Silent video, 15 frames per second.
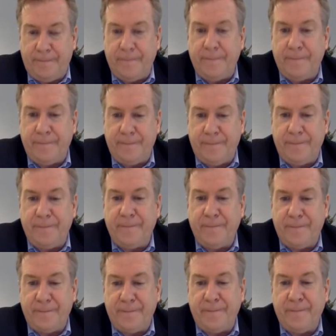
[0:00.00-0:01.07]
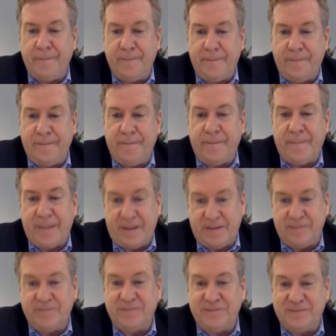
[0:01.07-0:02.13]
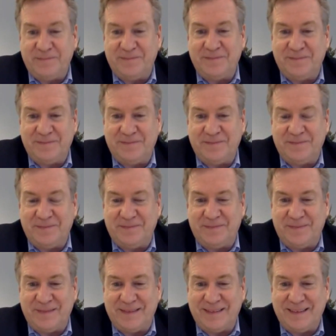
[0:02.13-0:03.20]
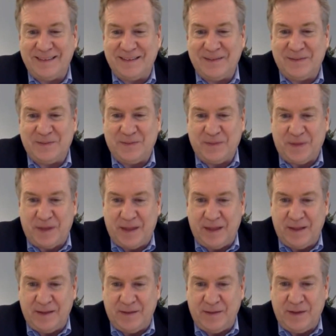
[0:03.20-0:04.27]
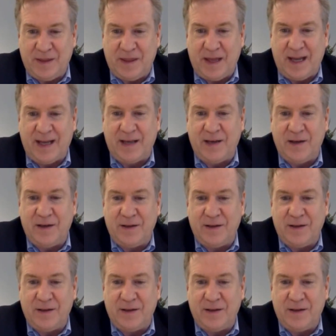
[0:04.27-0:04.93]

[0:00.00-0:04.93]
Well, thank you so much for your time, Tom and Robin. We really appreciate it. It's always great well, seeing thank you. you.